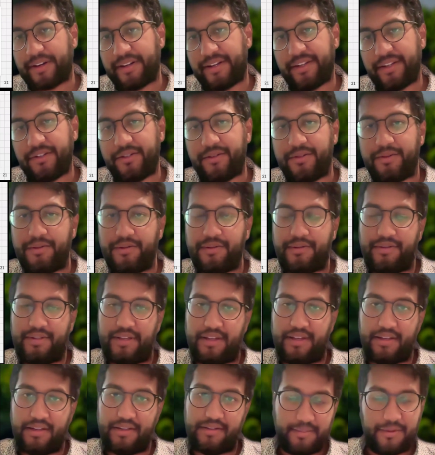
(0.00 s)
marketing
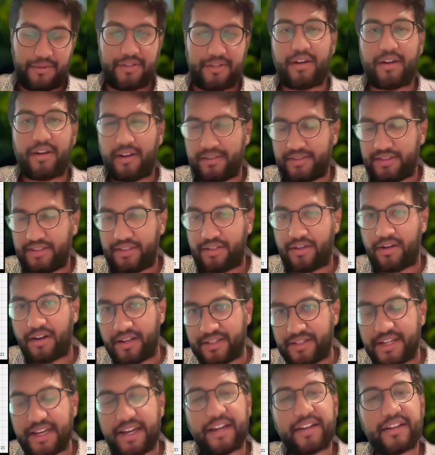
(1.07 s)
tool similar to Constant
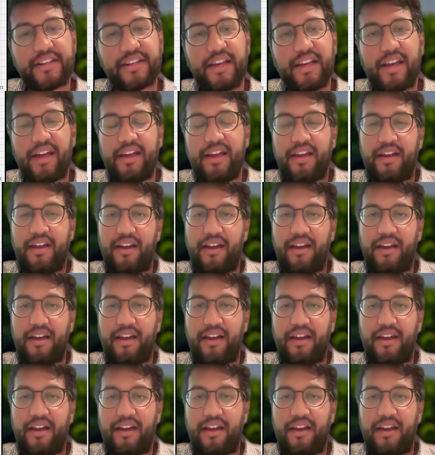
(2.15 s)
Contact.